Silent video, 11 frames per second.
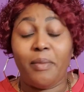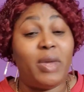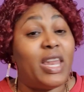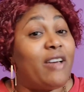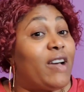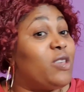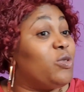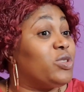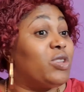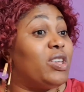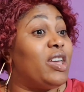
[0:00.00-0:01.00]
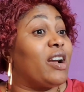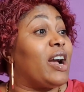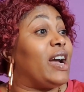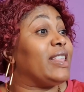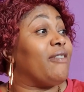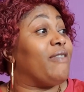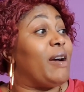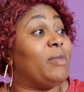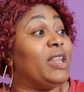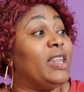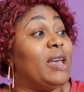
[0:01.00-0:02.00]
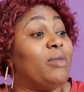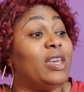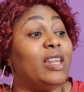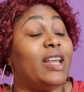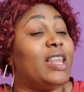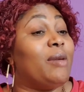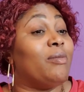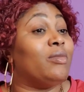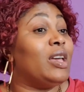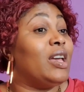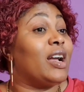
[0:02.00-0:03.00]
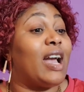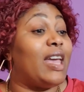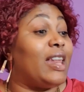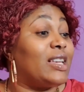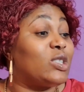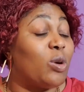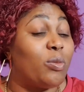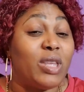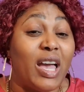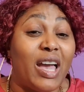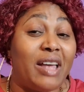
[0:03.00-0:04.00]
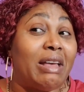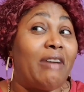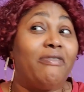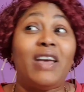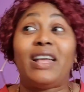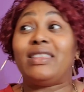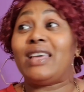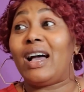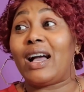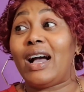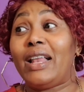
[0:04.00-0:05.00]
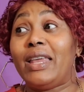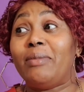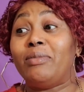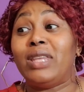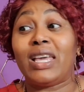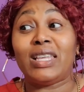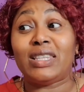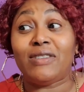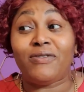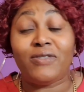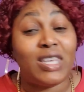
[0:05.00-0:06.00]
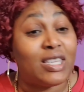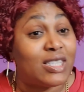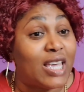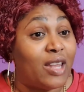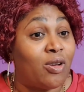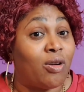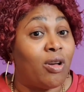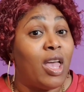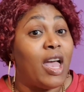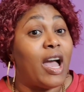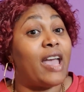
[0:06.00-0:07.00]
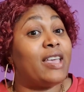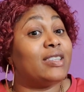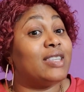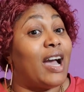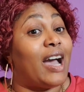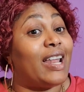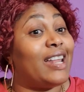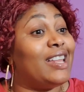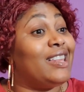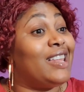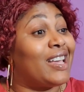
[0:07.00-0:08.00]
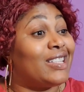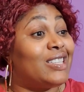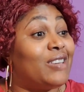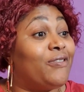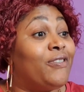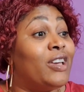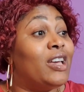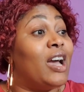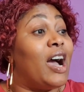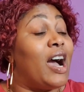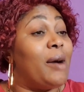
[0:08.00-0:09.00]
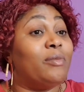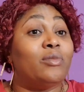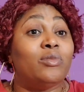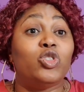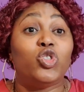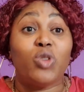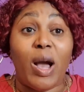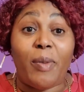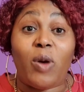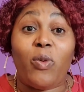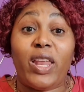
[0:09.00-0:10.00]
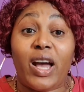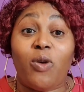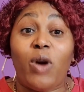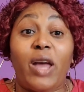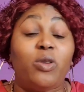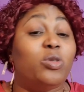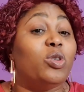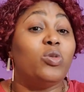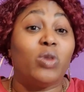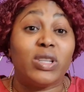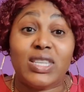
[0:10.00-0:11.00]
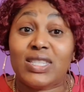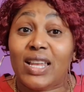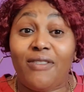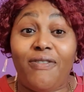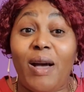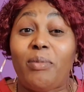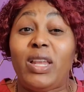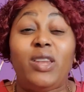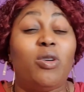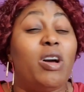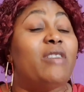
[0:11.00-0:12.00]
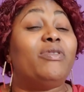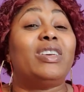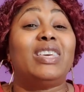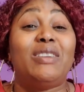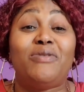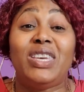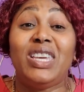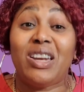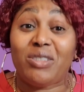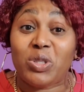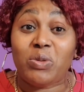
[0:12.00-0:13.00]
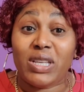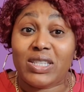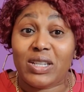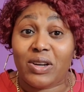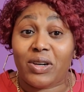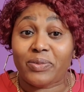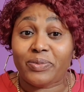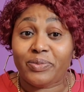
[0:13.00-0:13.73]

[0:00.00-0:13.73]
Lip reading: Me never used to hear Carter family them in a them kind of something, yeah, if you attack all them negative things, yeah, you know. And you see all of the negative drama where they go on. You don't notice that the family don't even give ear to it, you know.